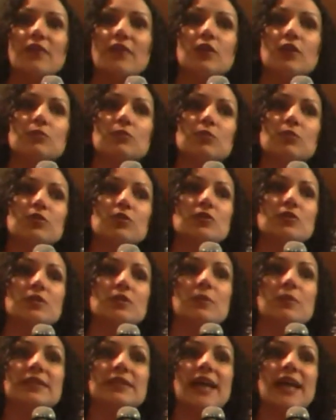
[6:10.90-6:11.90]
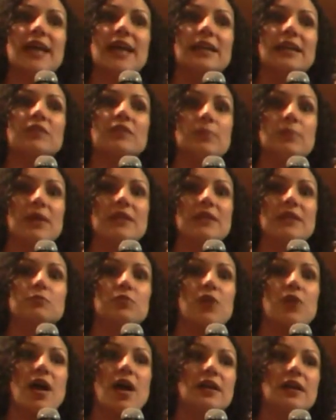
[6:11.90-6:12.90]
years producing botanically based
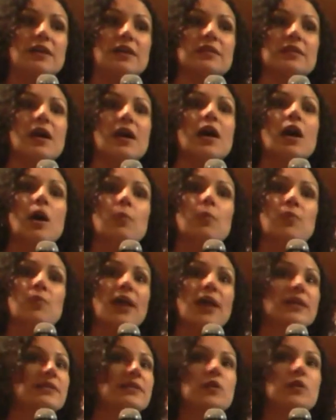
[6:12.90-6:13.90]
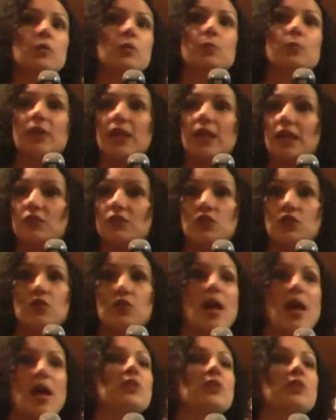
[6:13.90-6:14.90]
products that are pH
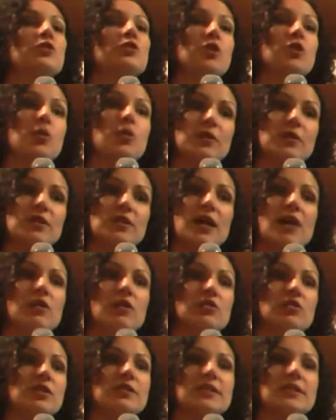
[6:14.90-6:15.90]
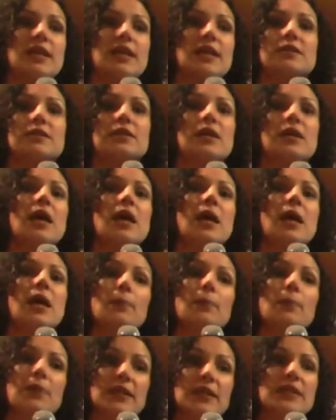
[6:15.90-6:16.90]
correct, dermatologist tested,
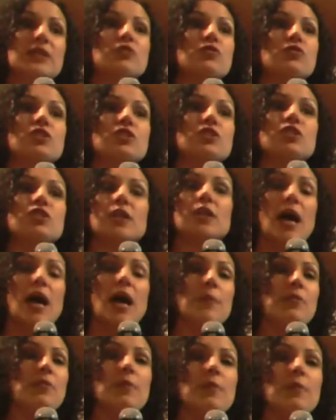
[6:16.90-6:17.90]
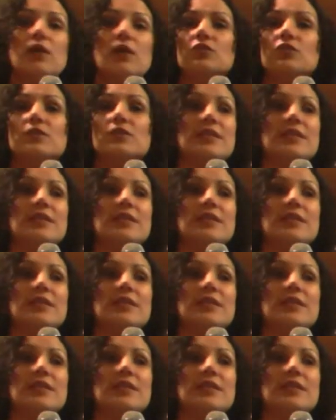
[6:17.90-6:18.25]
pediatrician, ophthalmologist